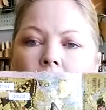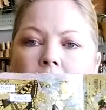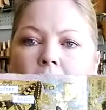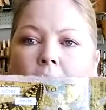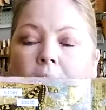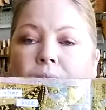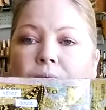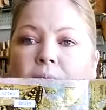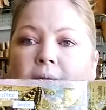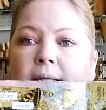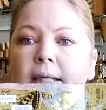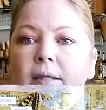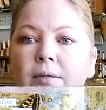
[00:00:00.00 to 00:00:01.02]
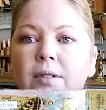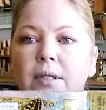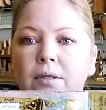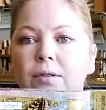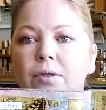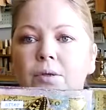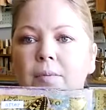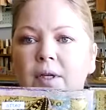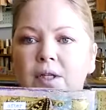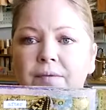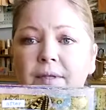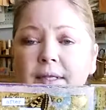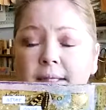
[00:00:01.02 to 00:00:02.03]
Now, I really didn't do much
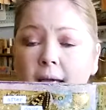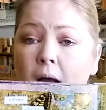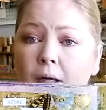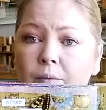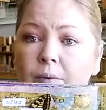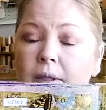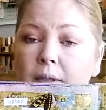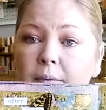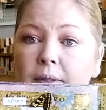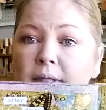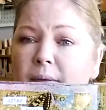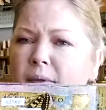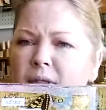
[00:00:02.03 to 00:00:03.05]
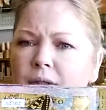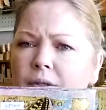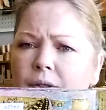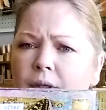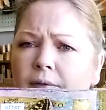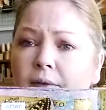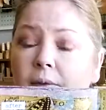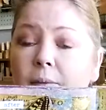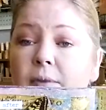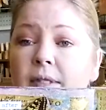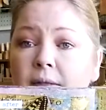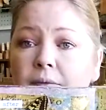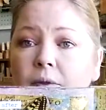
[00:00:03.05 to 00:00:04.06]
of a design with it because I wasn't sure if it
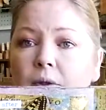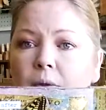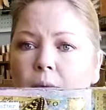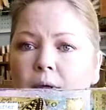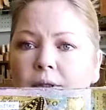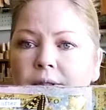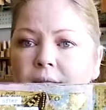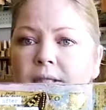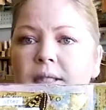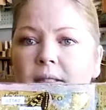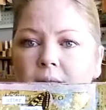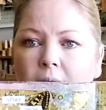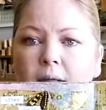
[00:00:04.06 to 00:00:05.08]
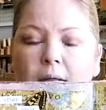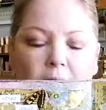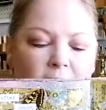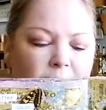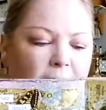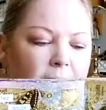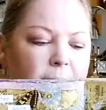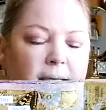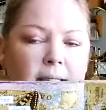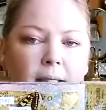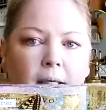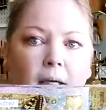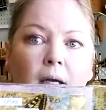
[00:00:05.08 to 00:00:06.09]
was even going to work, so I just
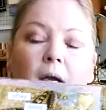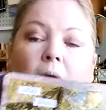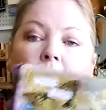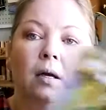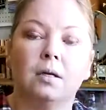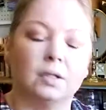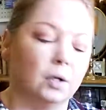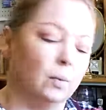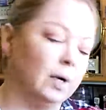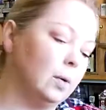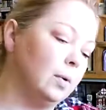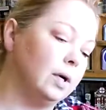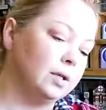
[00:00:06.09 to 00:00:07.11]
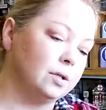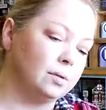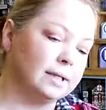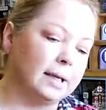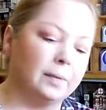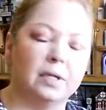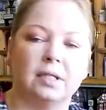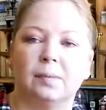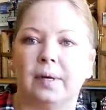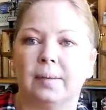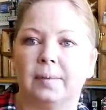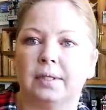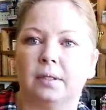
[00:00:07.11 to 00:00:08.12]
experimented. So what I want to do is I want to
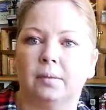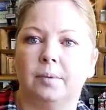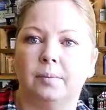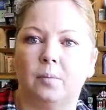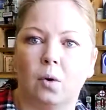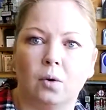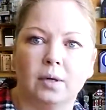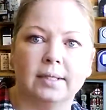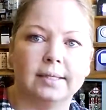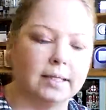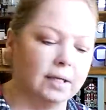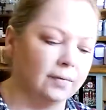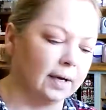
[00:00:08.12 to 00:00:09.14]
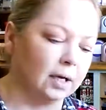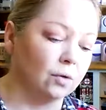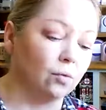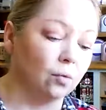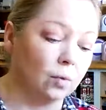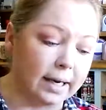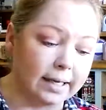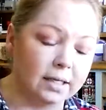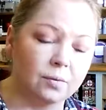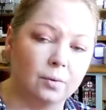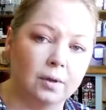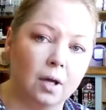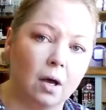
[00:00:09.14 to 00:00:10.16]
experiment a little bit more and see if I can write
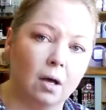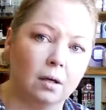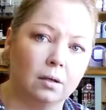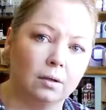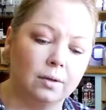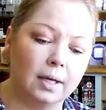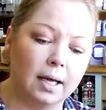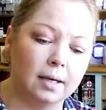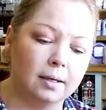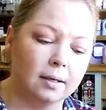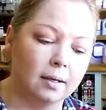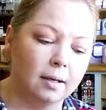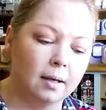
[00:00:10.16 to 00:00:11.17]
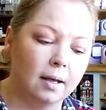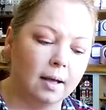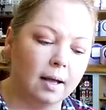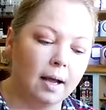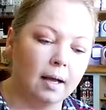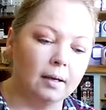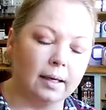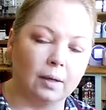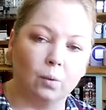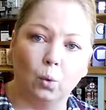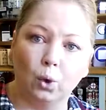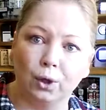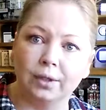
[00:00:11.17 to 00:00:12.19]
with the hot glue gun, like
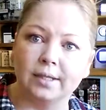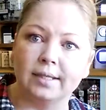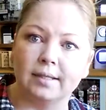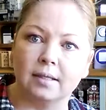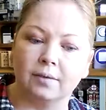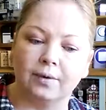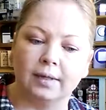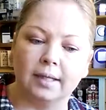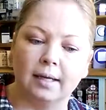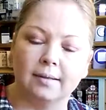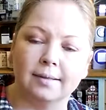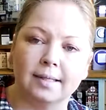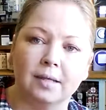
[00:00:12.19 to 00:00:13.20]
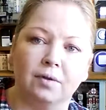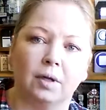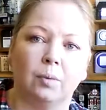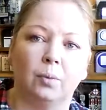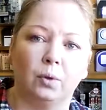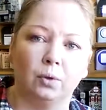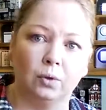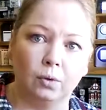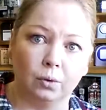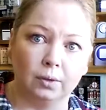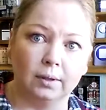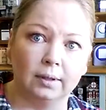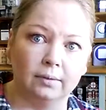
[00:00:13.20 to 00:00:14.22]
words and stuff like that, and see if I can pull
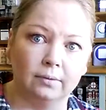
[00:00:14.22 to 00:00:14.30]
gold